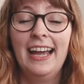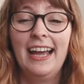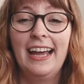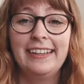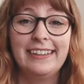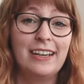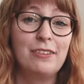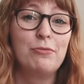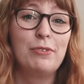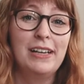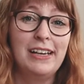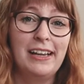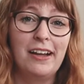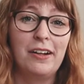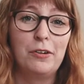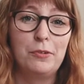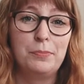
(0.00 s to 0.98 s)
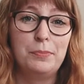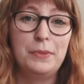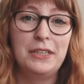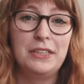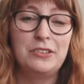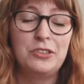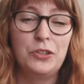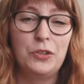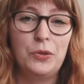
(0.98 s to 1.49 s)
and that really helped
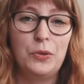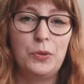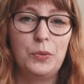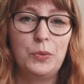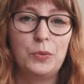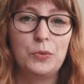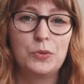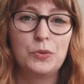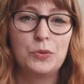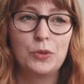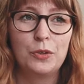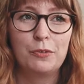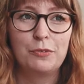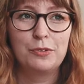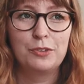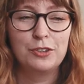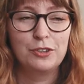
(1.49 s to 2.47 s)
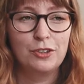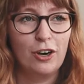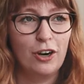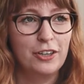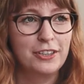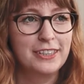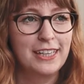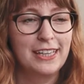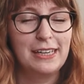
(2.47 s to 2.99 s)
me to sort of
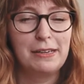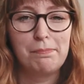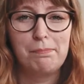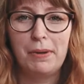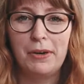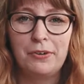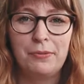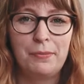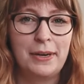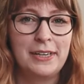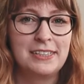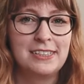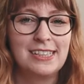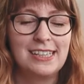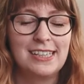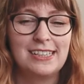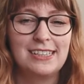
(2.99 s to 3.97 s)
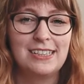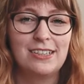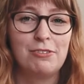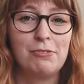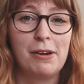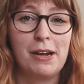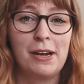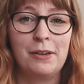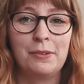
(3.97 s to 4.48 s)
start getting better mindsets
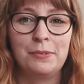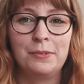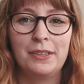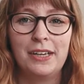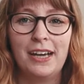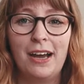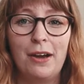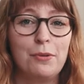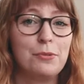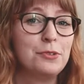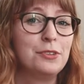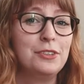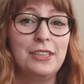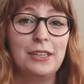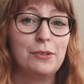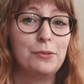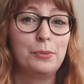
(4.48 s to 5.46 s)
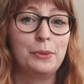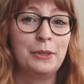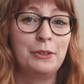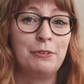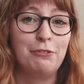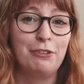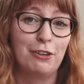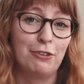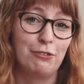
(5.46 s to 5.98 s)
around how to deal
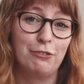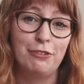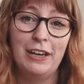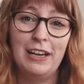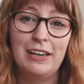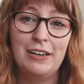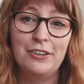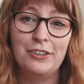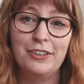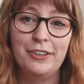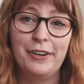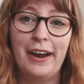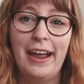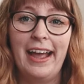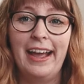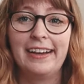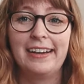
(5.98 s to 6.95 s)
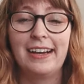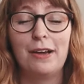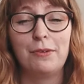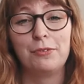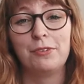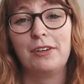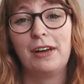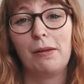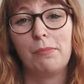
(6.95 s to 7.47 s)
with fear of failure and how
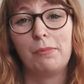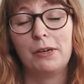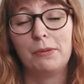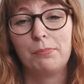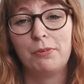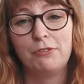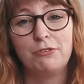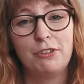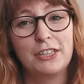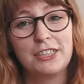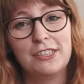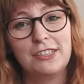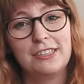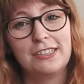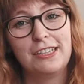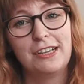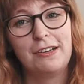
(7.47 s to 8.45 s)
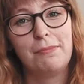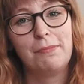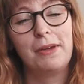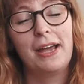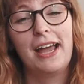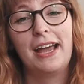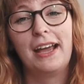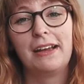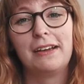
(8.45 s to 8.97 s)
to deal with perfectionism,
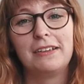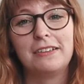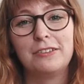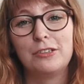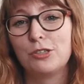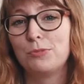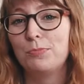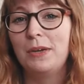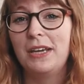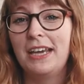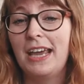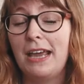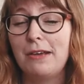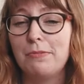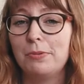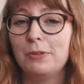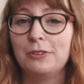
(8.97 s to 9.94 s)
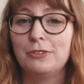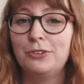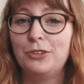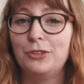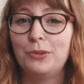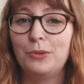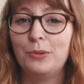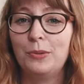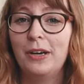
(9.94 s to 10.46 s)
and just being able
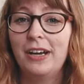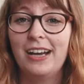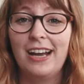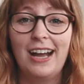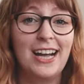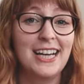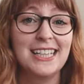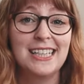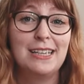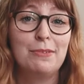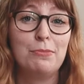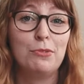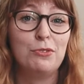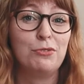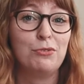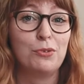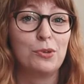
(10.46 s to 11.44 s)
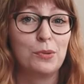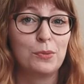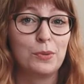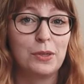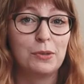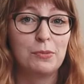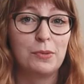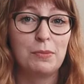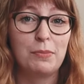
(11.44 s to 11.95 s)
to actually move
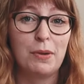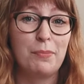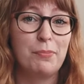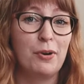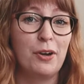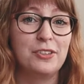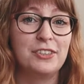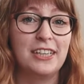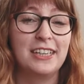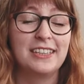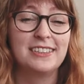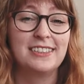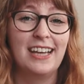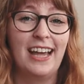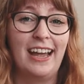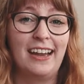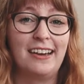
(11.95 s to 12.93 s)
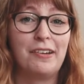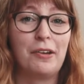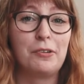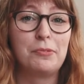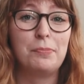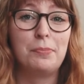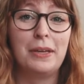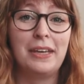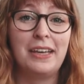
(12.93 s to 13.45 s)
forward with my projects and
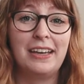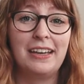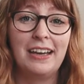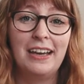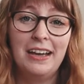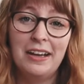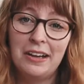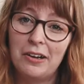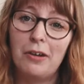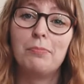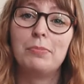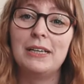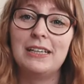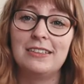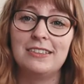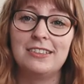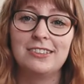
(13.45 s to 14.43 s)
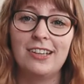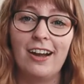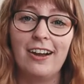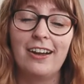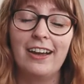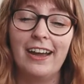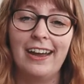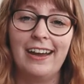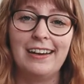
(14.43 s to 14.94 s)
not being completely
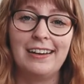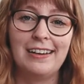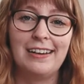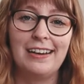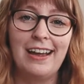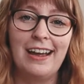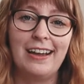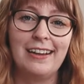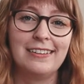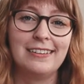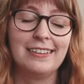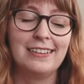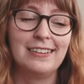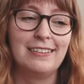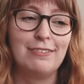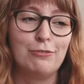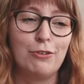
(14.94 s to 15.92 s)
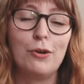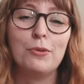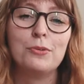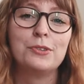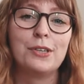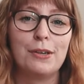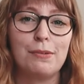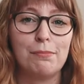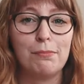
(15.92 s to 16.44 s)
stuck and
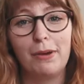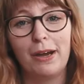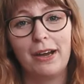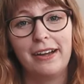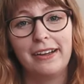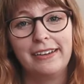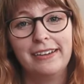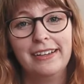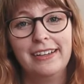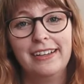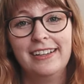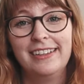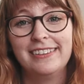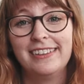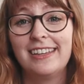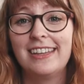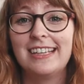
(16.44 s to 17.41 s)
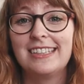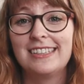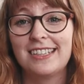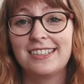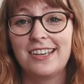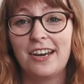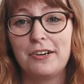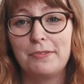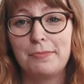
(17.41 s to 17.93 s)
frozen by the things that
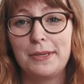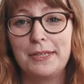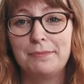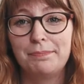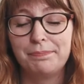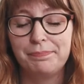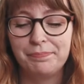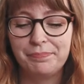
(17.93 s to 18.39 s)
scared me.